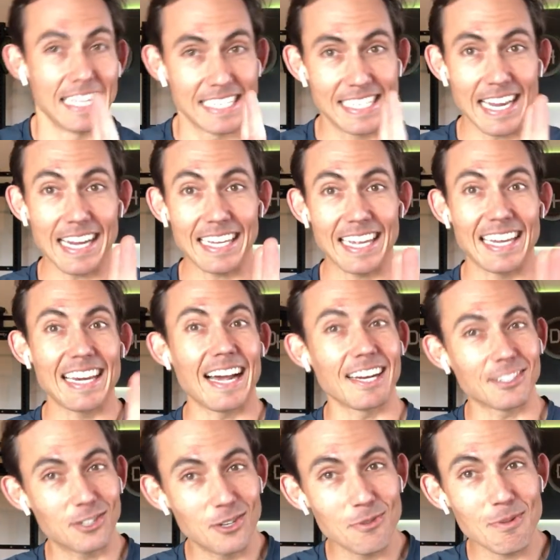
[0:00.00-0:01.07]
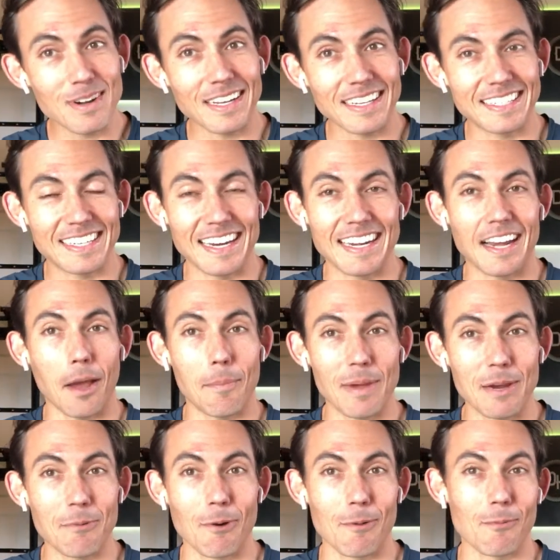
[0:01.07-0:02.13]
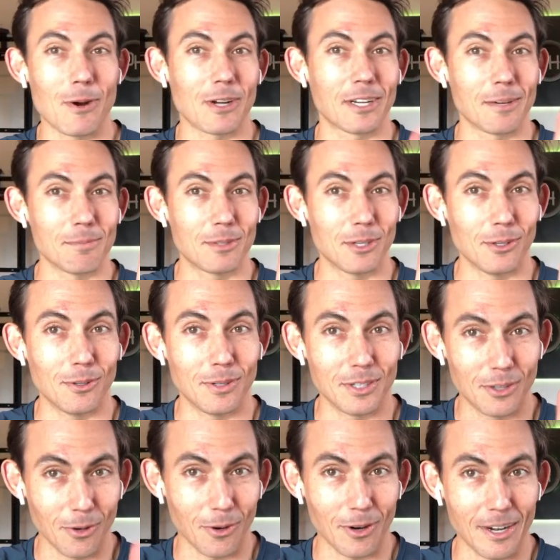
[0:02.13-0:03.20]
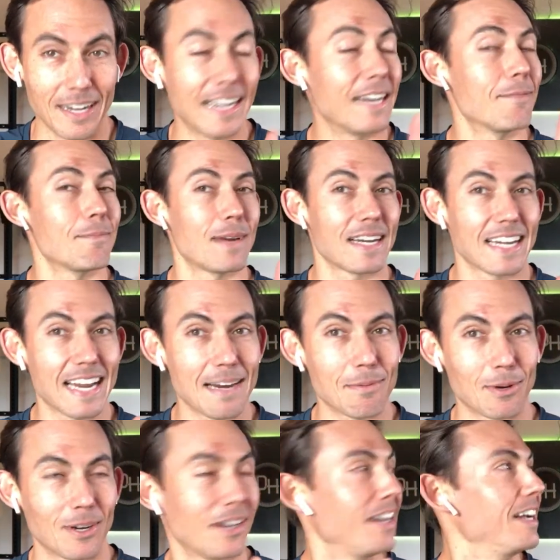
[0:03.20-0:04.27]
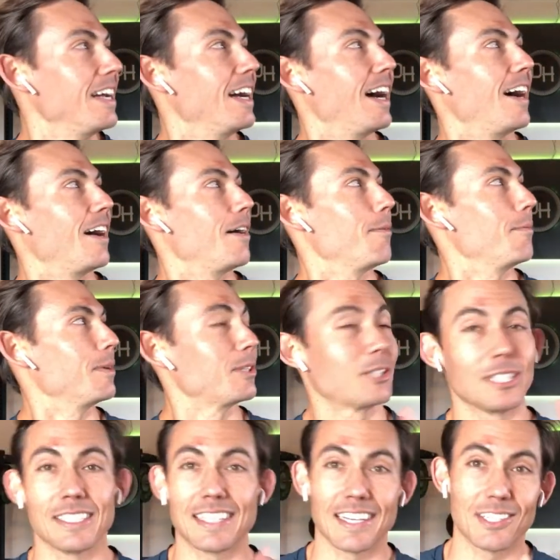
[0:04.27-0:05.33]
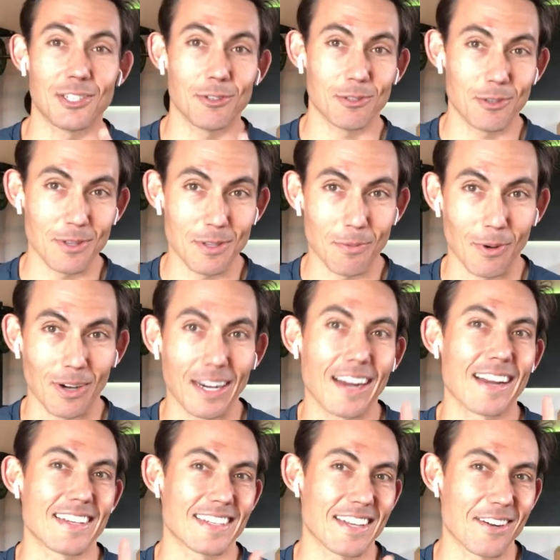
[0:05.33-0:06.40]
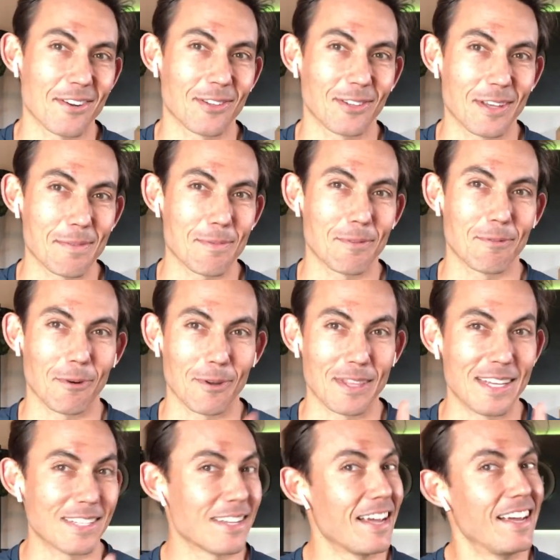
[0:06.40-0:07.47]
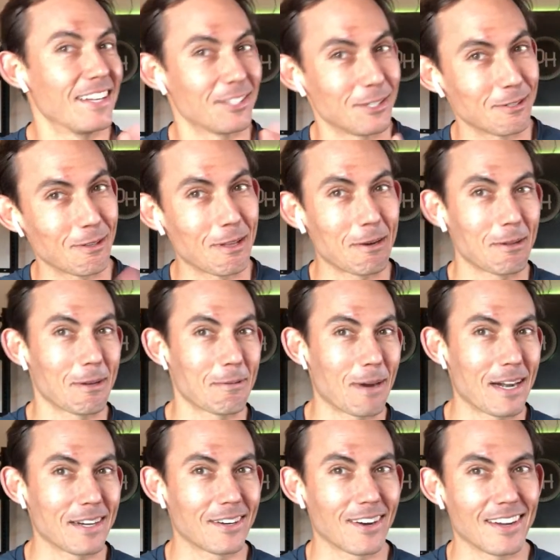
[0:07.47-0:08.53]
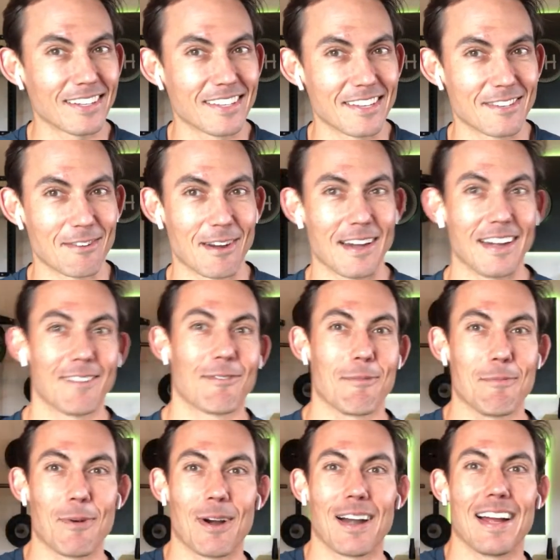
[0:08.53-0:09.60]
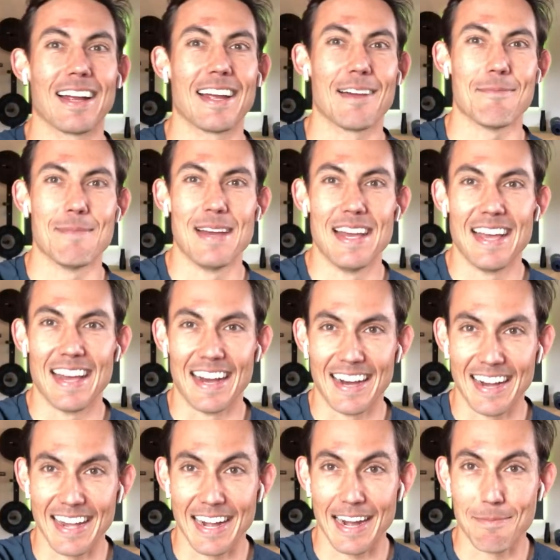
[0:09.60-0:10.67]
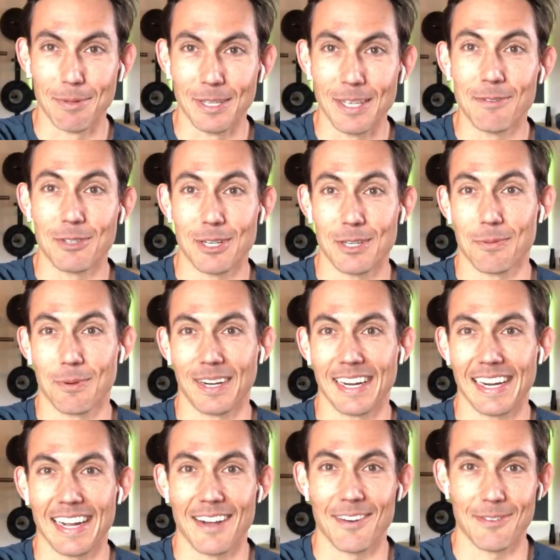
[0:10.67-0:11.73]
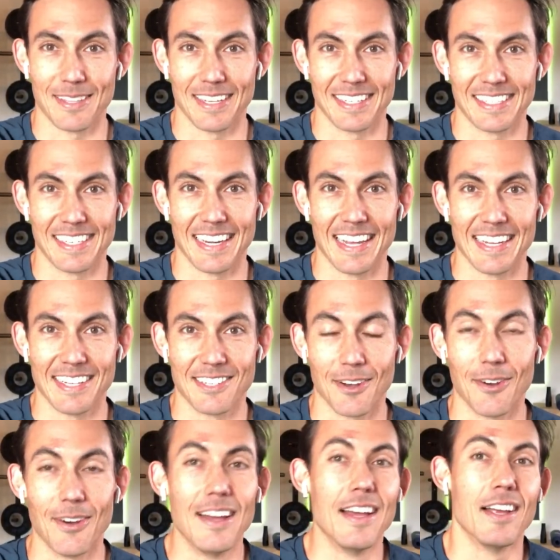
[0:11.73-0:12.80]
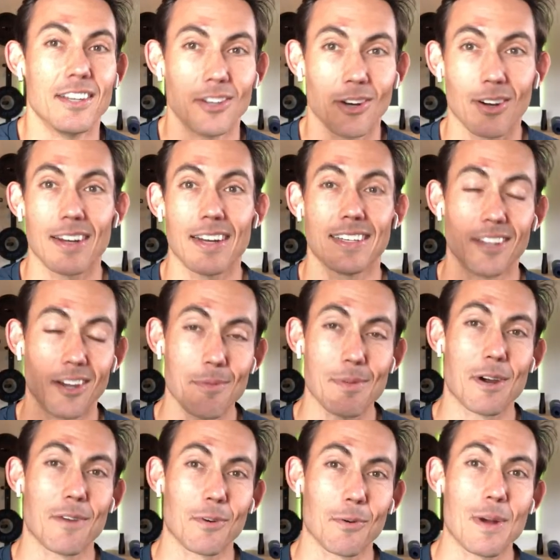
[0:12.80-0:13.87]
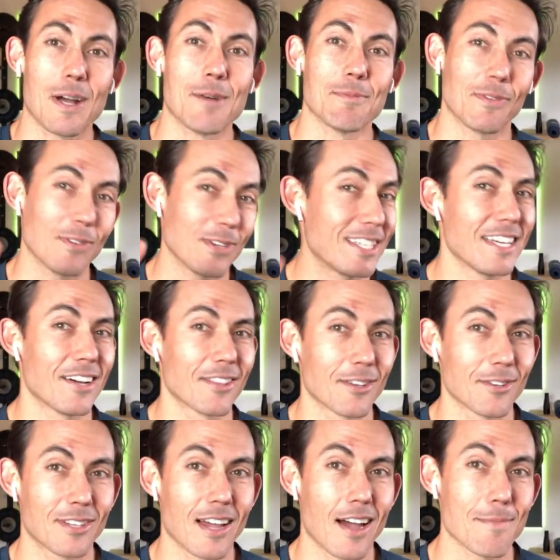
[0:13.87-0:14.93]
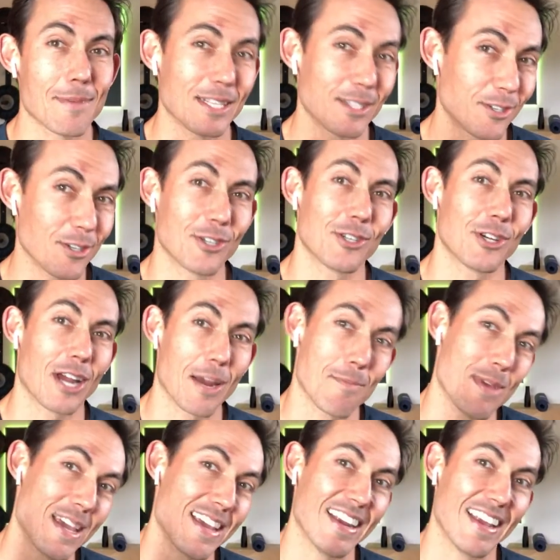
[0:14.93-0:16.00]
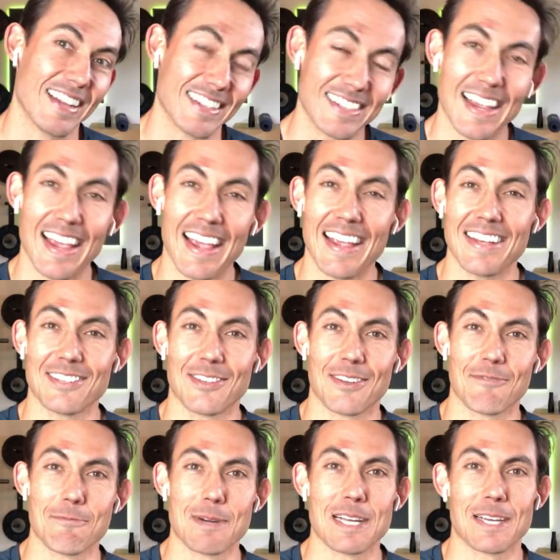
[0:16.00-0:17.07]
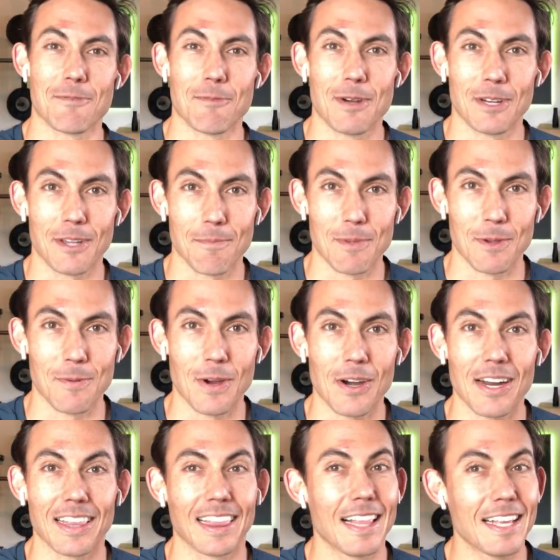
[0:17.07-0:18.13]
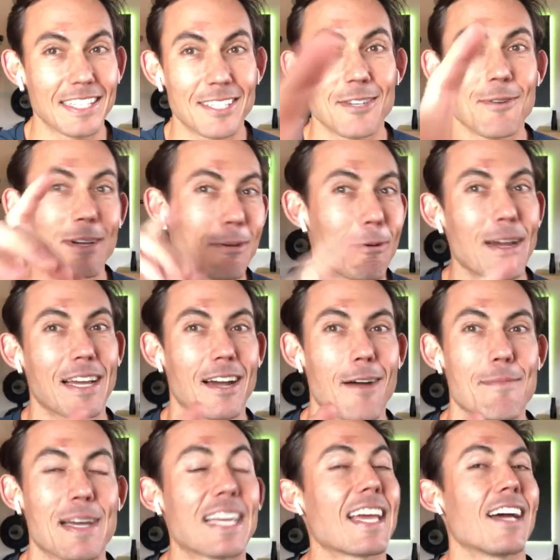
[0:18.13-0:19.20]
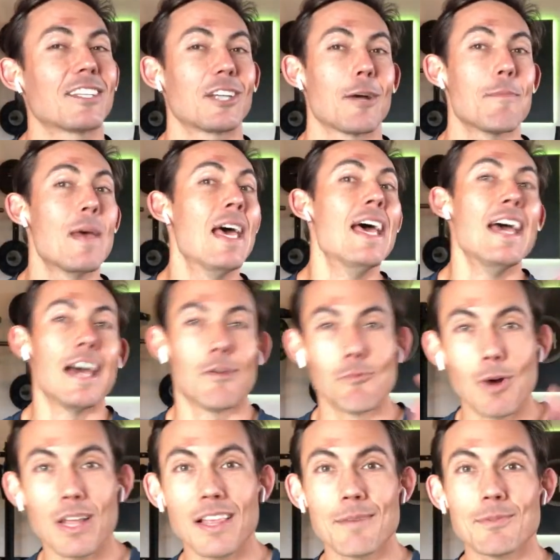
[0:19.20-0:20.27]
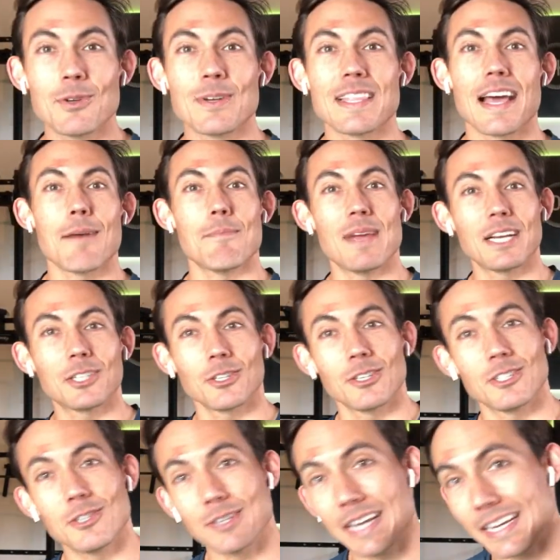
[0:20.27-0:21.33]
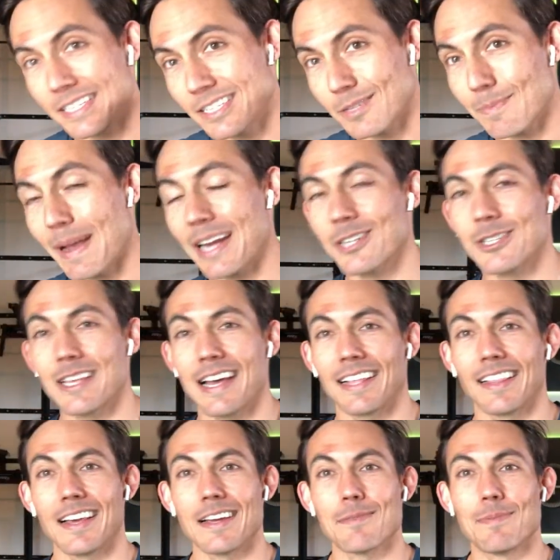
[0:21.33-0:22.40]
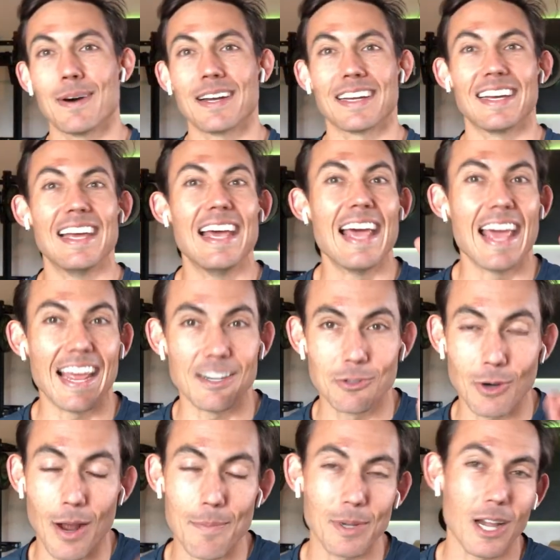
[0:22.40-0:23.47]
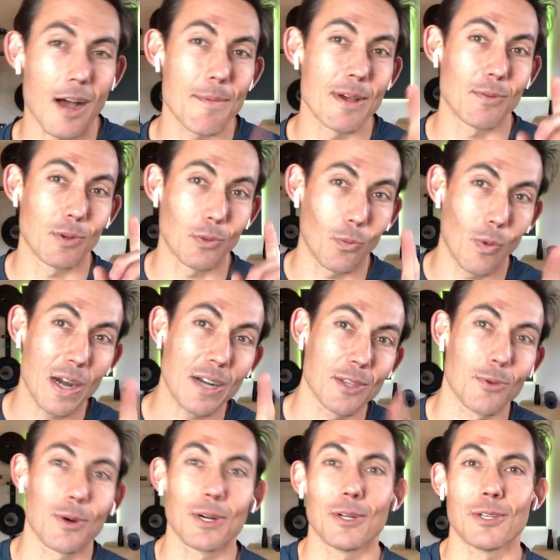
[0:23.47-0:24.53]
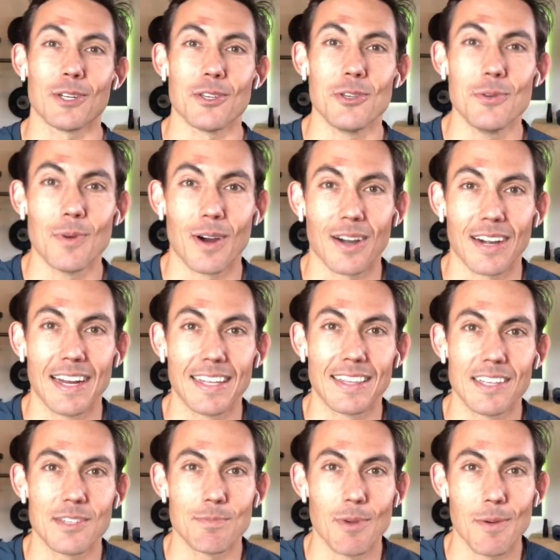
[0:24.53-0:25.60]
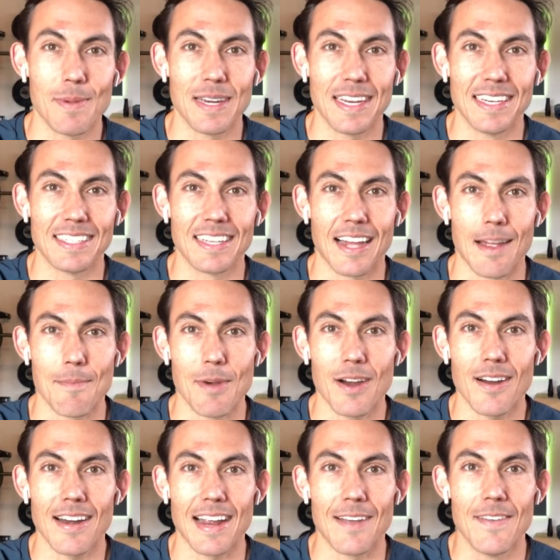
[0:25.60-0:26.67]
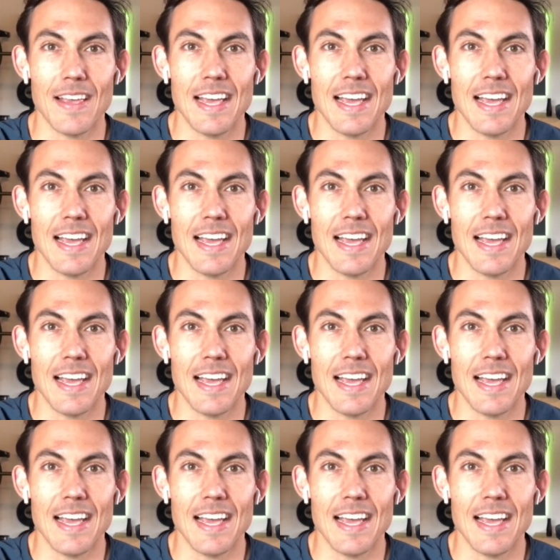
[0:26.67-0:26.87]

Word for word: Second, I do want to extend a big warm welcome to Dory, my neighbor. She said she was doing the workout. I sent her the link before this. She's literally right across the street from where I am. And I believe she's working out with us today. So Dory, don't be overwhelmed. If you see all those comments, just chime in and say hey so that everybody can welcome you. All right, let's do a quick comment catch up. And while I'm doing that, make sure that you guys smash that like button and drop a comment with where in the world you are at this moment in time. All right,